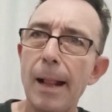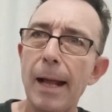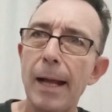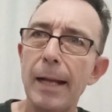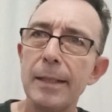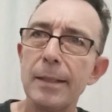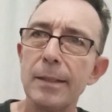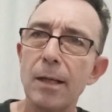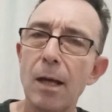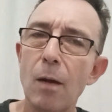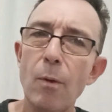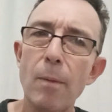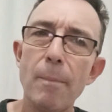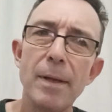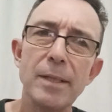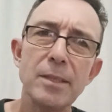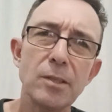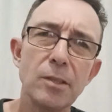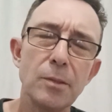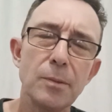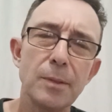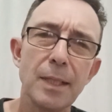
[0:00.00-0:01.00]
And I went
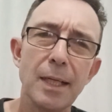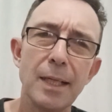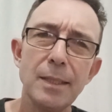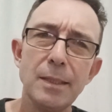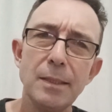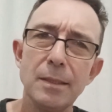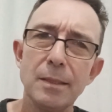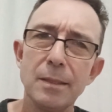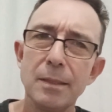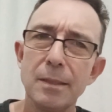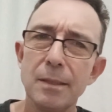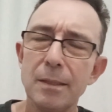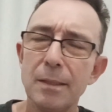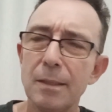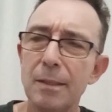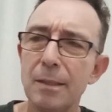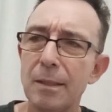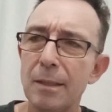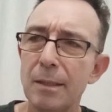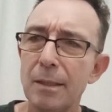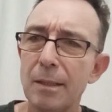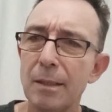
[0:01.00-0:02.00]
back to the UK,
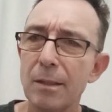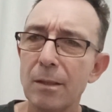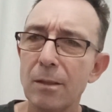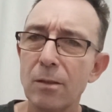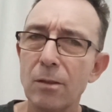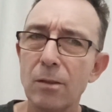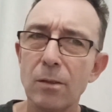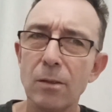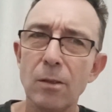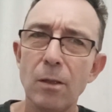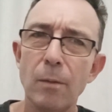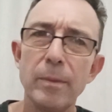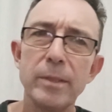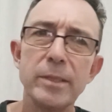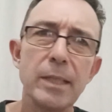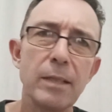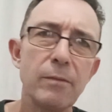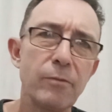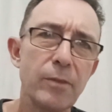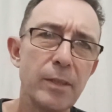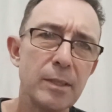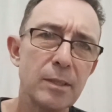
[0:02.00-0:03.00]
got my
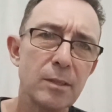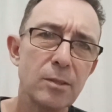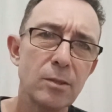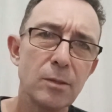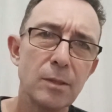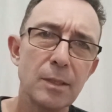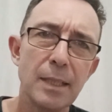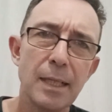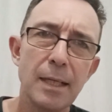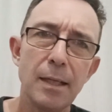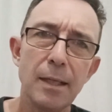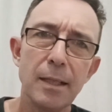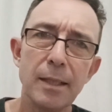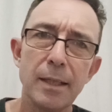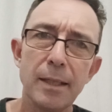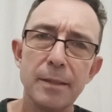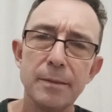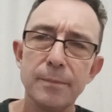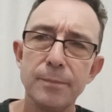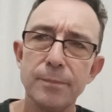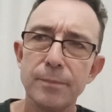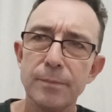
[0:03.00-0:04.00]
Z visa sorted out
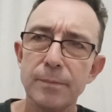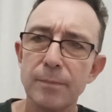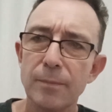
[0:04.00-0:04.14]
again,